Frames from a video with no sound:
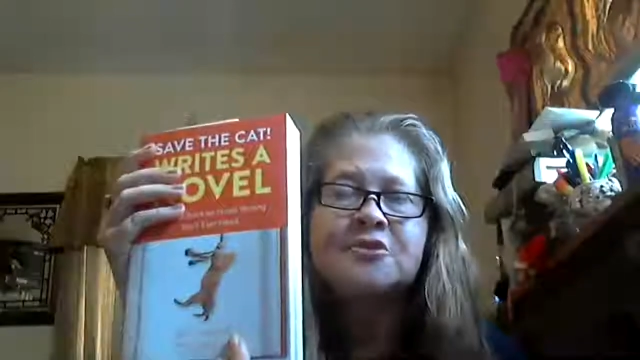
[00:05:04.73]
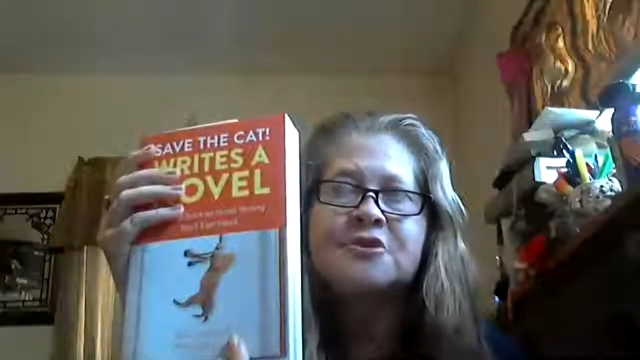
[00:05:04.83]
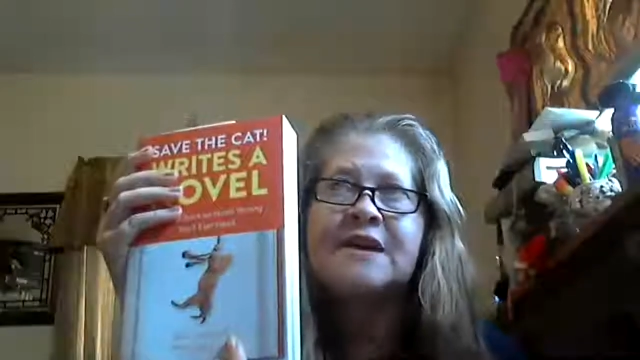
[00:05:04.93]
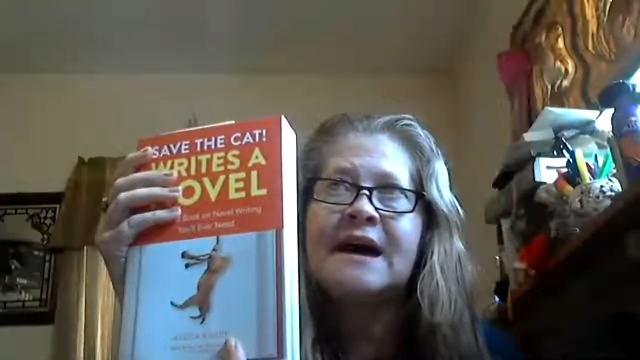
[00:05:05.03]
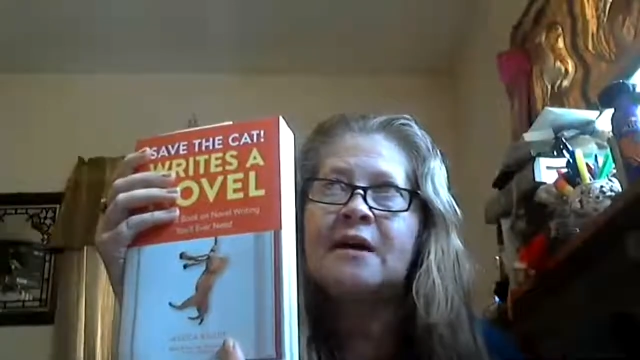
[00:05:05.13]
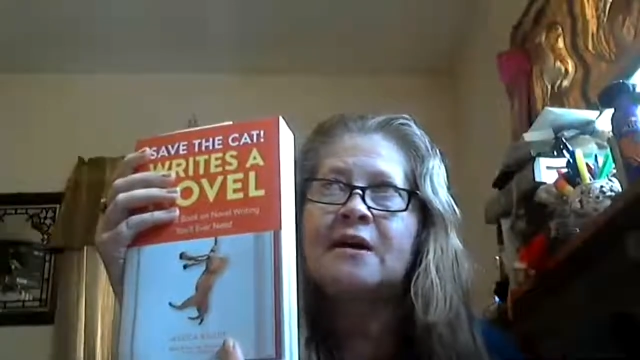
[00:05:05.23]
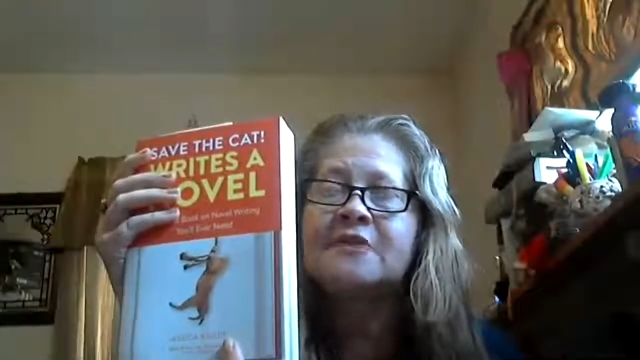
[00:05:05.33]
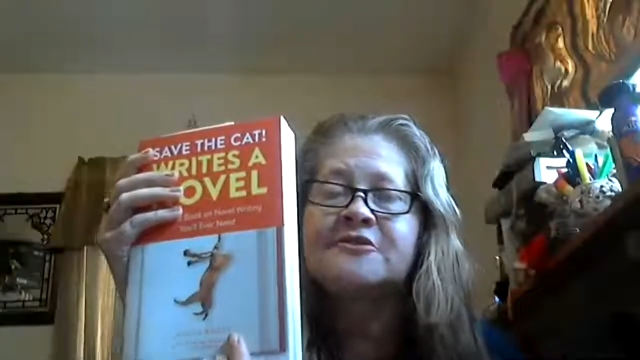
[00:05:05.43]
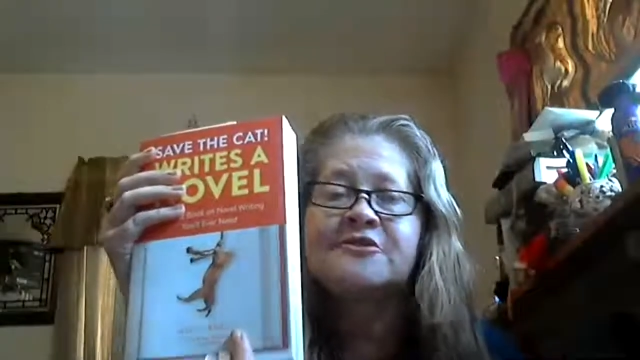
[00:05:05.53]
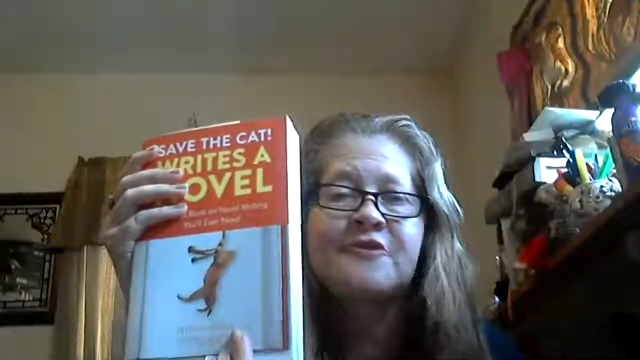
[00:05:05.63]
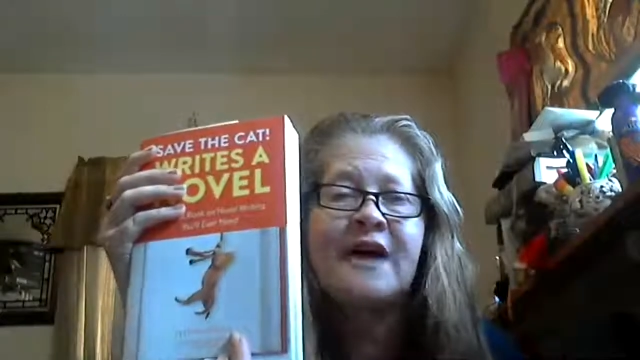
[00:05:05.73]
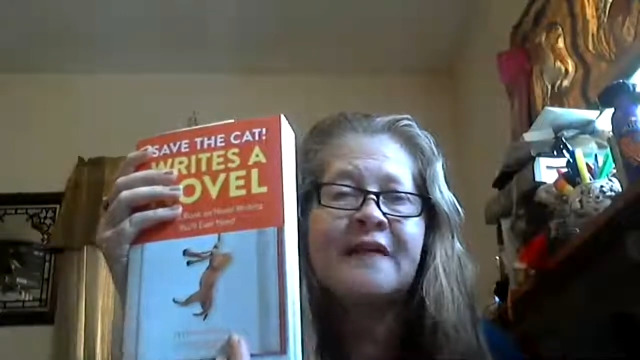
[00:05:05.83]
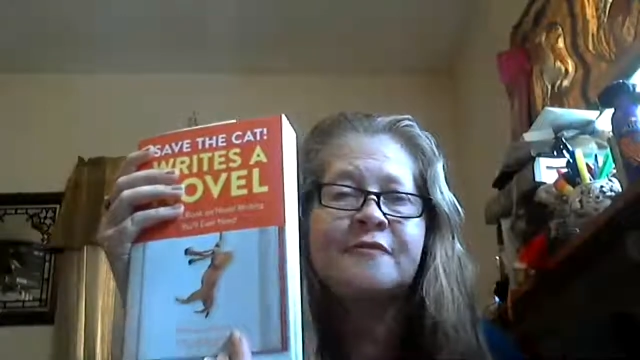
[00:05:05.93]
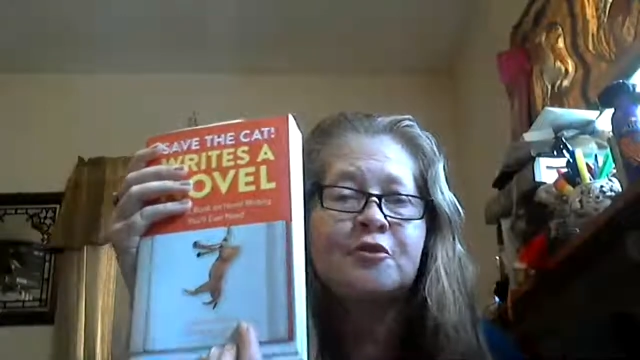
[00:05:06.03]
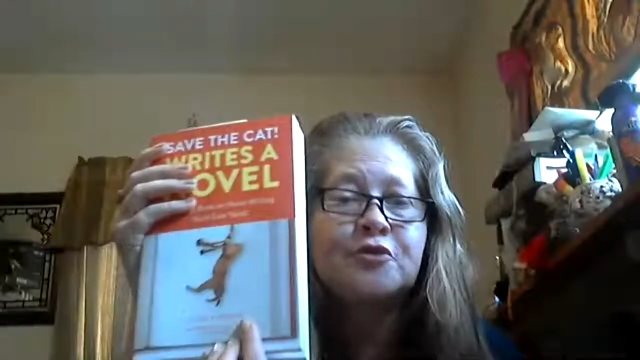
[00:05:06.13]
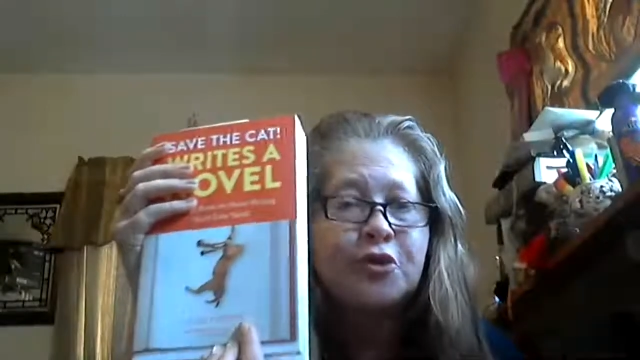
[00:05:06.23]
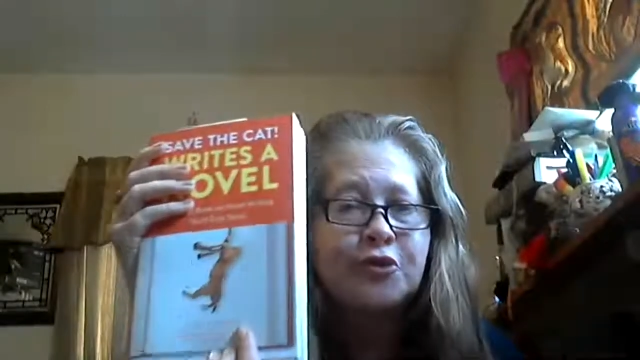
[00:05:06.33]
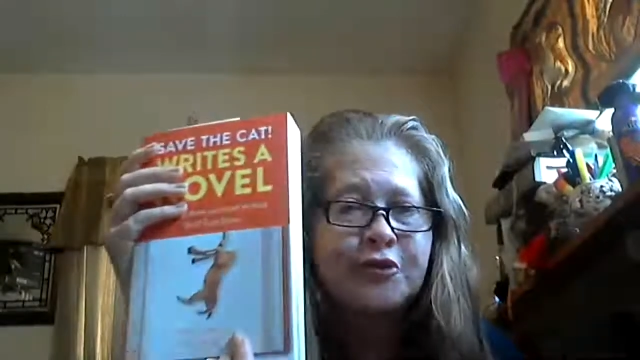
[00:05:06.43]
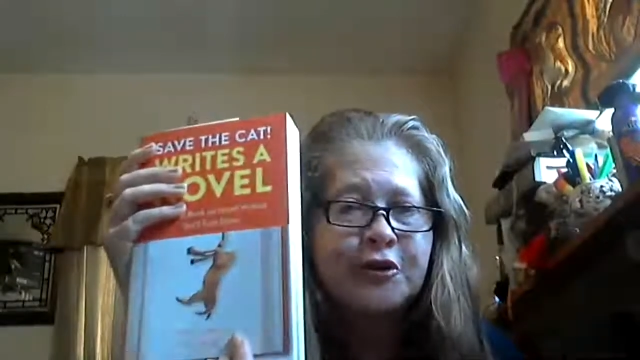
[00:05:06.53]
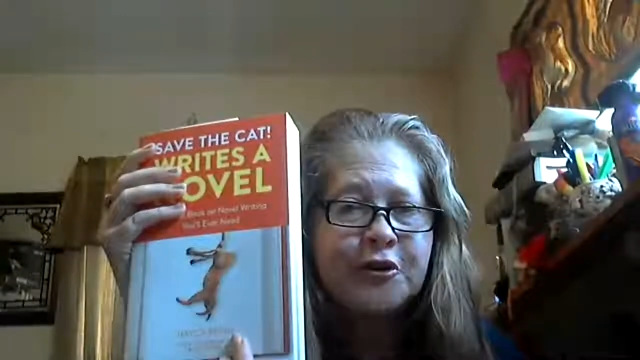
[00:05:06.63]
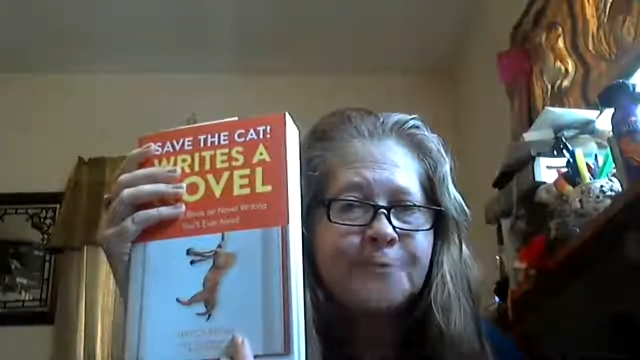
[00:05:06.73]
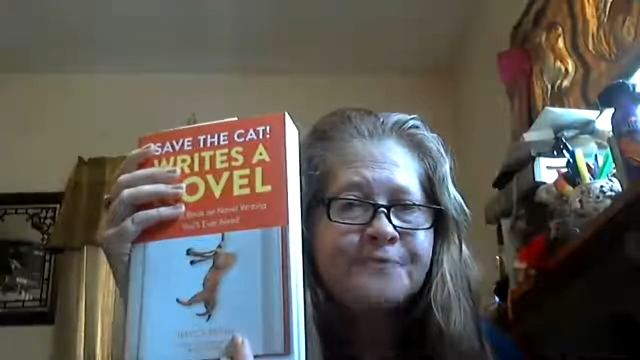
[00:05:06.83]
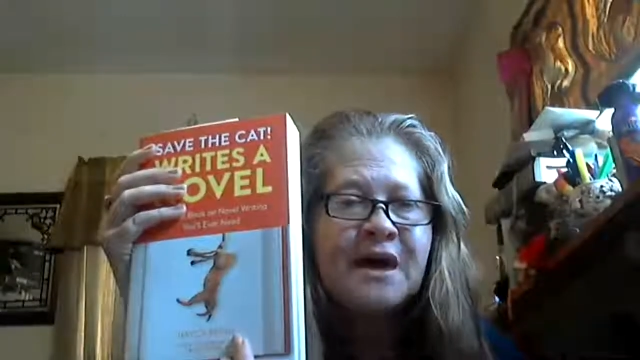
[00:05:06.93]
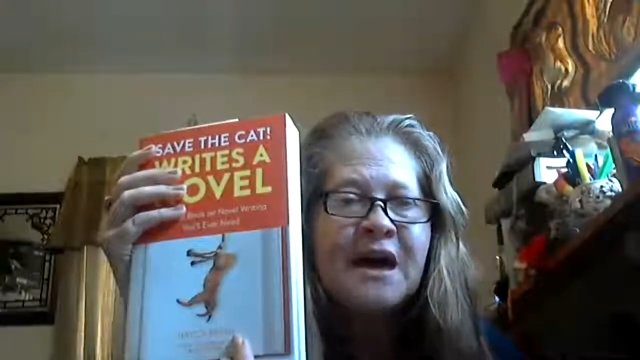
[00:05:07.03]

You can subscribe her on YouTube.